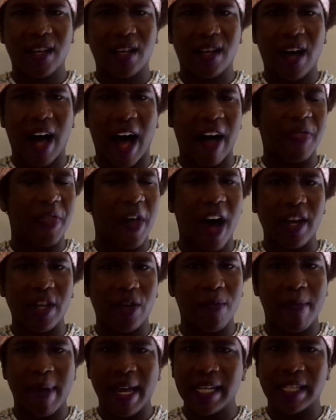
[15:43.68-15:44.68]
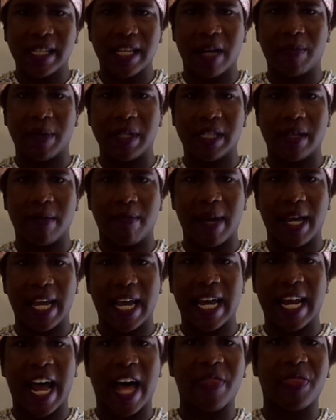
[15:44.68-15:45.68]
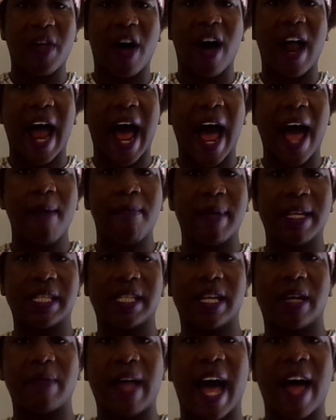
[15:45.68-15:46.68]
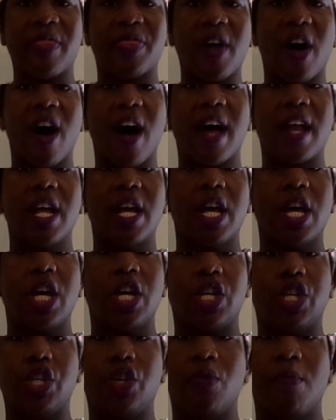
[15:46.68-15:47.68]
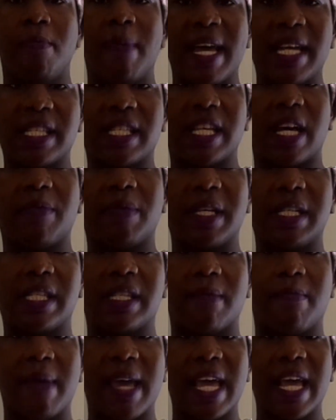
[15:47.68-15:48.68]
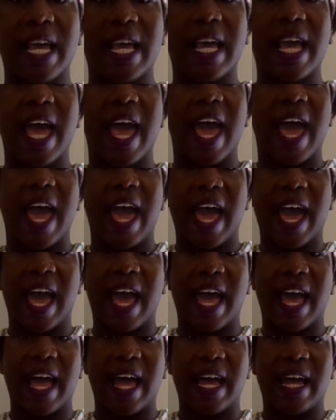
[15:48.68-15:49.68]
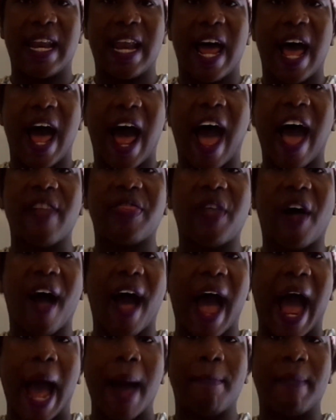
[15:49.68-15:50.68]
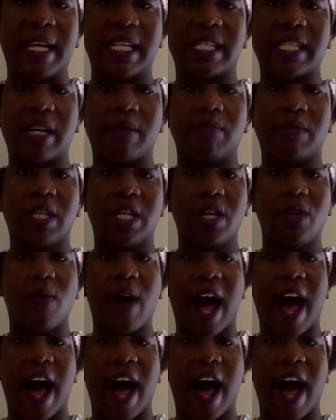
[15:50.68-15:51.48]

I thought you meant something to me, and I thought you meant something to me, and I thought I meant something to you.